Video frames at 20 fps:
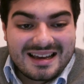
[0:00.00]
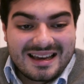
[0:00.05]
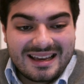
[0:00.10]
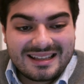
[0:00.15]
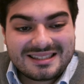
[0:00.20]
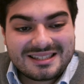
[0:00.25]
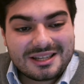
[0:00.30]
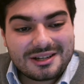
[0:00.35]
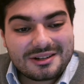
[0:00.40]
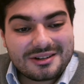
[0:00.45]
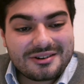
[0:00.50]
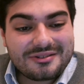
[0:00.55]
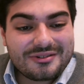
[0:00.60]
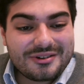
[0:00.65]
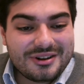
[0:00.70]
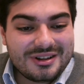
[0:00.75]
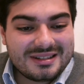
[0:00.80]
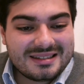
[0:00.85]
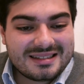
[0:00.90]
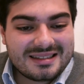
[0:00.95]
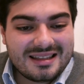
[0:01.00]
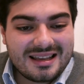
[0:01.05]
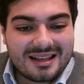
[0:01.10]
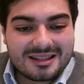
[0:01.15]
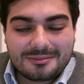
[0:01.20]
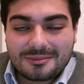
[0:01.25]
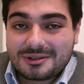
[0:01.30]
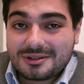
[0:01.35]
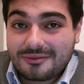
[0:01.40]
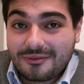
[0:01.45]
it sort of ruins the
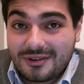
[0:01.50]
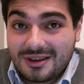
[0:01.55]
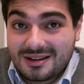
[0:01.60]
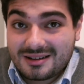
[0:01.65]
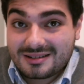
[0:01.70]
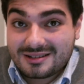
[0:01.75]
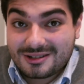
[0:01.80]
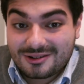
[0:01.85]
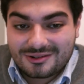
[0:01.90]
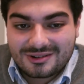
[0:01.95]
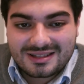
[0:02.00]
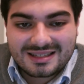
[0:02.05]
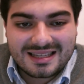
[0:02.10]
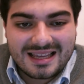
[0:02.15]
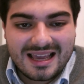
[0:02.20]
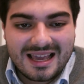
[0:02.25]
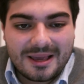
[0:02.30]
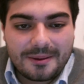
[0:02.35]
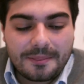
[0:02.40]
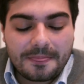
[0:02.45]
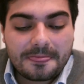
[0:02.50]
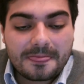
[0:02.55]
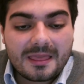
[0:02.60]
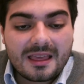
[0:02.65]
atmosphere, so say.